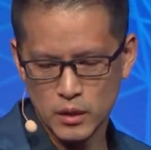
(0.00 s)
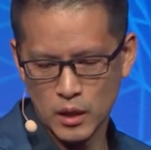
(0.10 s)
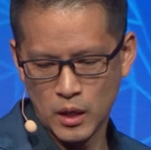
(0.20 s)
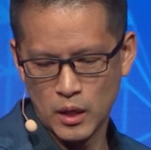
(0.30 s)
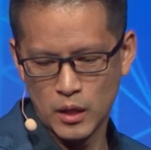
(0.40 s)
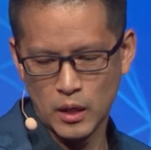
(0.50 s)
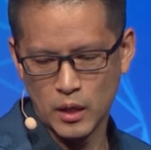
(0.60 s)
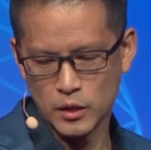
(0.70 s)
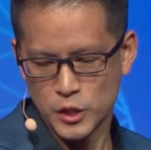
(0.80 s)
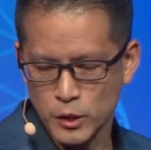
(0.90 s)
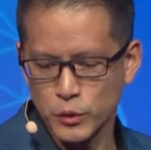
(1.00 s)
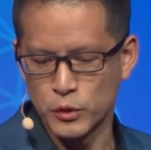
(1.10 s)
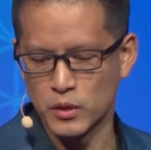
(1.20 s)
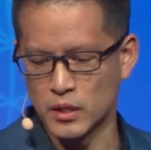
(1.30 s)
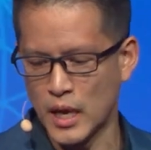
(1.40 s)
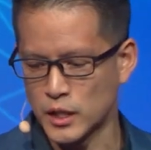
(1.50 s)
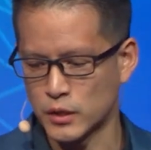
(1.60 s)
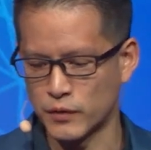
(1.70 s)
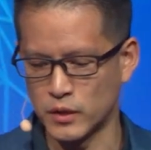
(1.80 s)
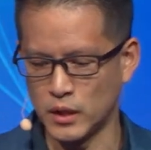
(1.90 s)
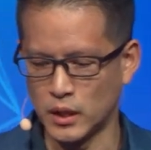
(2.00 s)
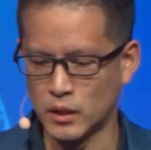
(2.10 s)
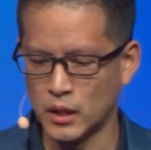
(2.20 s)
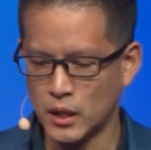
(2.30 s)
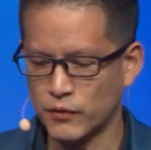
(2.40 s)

I, uh, I shared with you the nature of the need.